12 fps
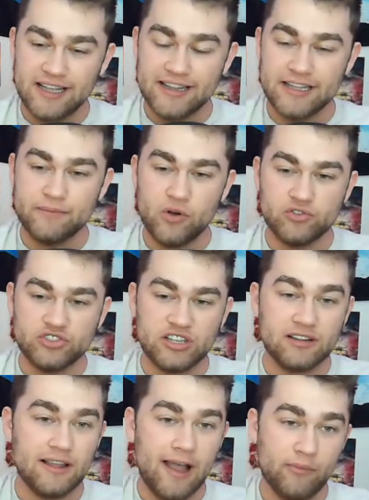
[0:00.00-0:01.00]
in the most
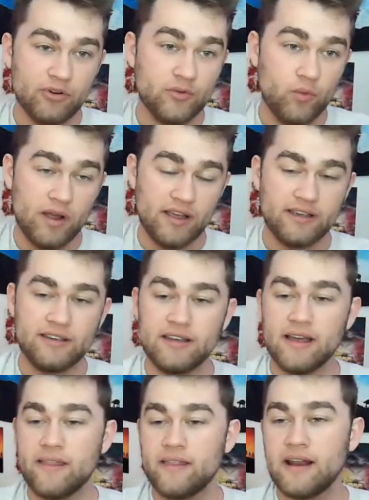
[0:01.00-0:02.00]
elaborate way
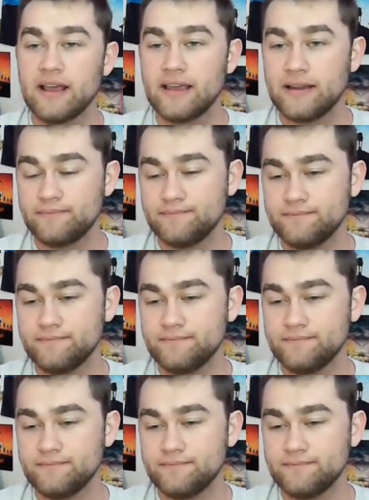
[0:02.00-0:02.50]
that I can.